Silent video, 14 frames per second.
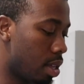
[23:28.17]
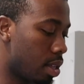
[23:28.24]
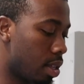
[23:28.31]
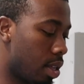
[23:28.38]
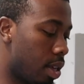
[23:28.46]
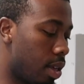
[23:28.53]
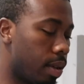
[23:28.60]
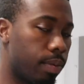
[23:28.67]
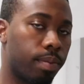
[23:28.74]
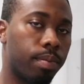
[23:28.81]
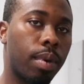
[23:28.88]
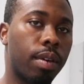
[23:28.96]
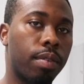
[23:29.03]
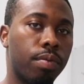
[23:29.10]
Yeah,
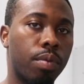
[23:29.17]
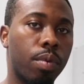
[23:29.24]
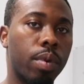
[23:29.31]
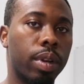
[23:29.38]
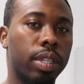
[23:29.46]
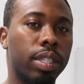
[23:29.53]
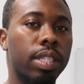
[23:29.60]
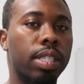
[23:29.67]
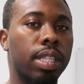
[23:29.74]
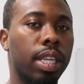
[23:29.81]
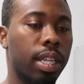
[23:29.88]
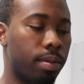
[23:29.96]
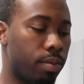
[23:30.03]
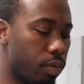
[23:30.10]
about 40 just to
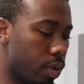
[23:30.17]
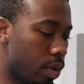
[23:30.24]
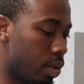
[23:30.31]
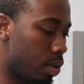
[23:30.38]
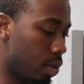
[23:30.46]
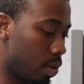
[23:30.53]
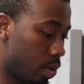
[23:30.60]
get them raw.